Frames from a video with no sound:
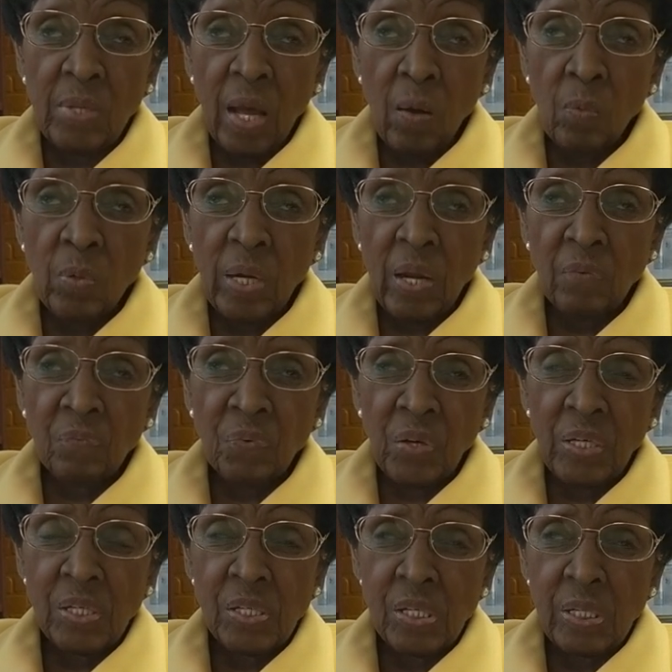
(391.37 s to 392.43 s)
Now, when I
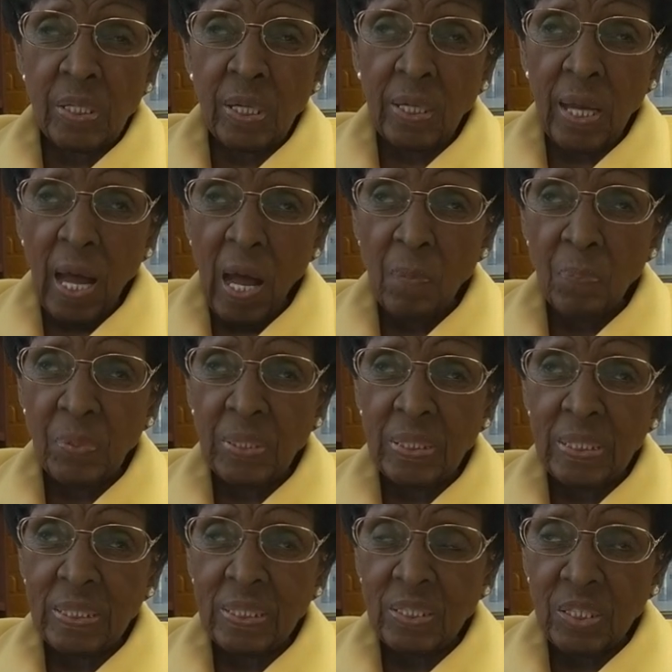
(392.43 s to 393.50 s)
finished
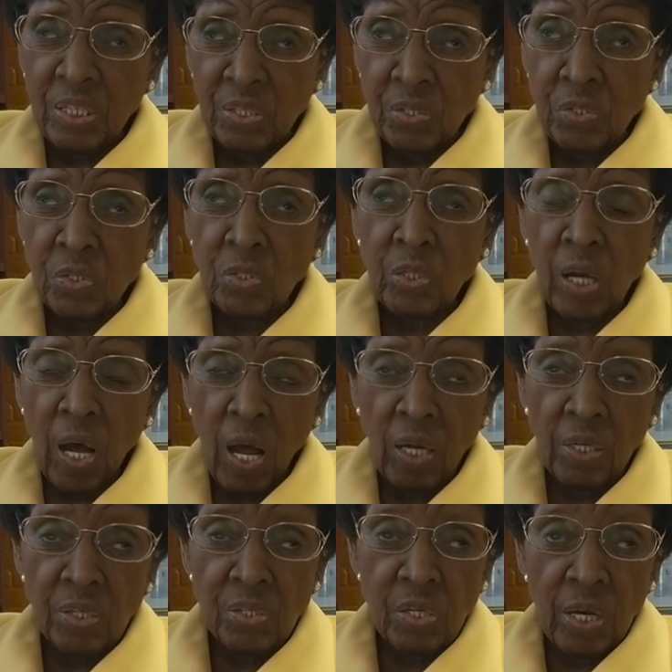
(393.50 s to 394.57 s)
Coppin Teachers
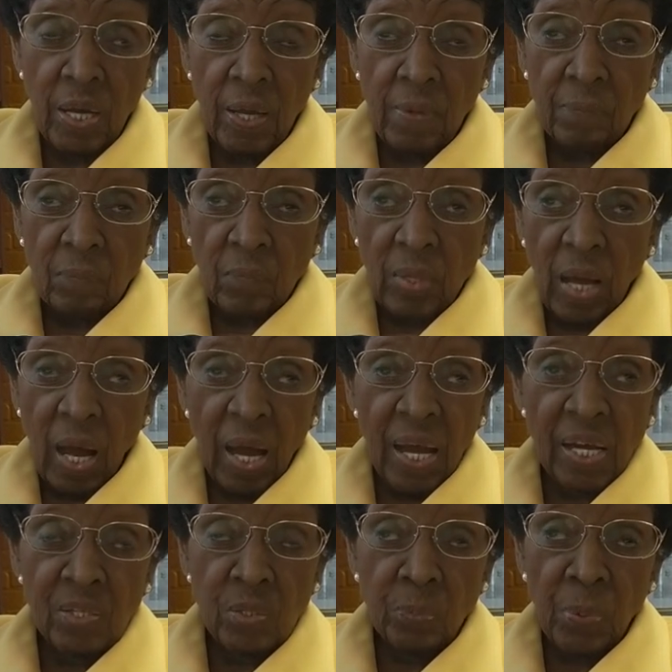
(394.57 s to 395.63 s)
College, I
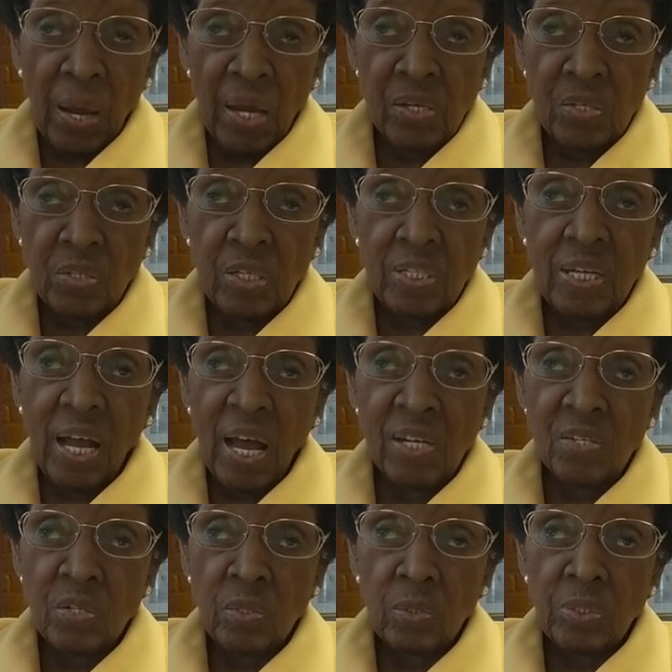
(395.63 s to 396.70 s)
had to pass the
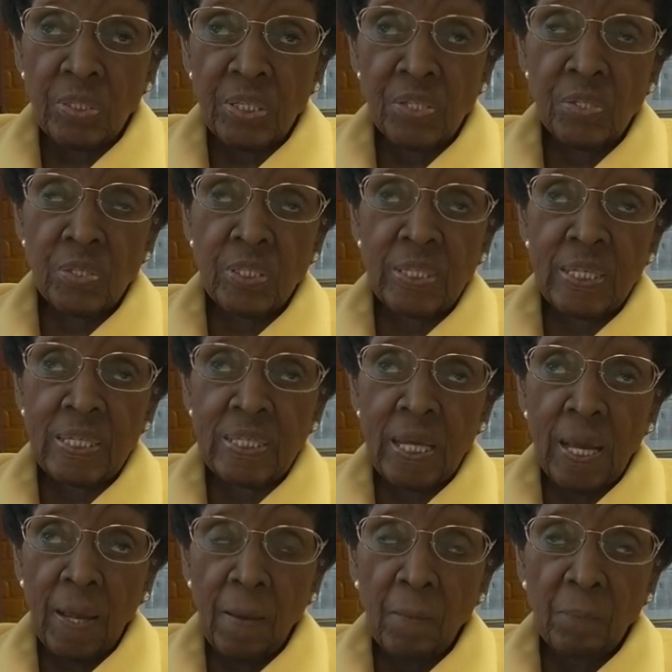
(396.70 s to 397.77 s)
National Teachers
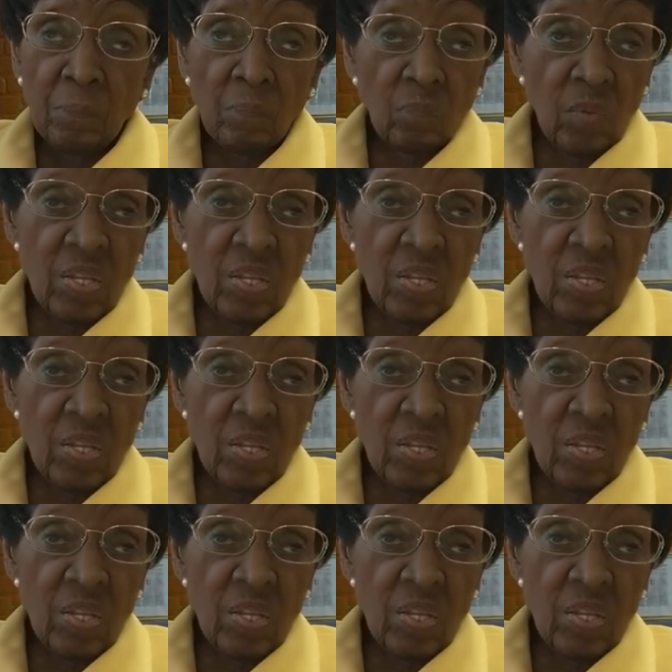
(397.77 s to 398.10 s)
Exam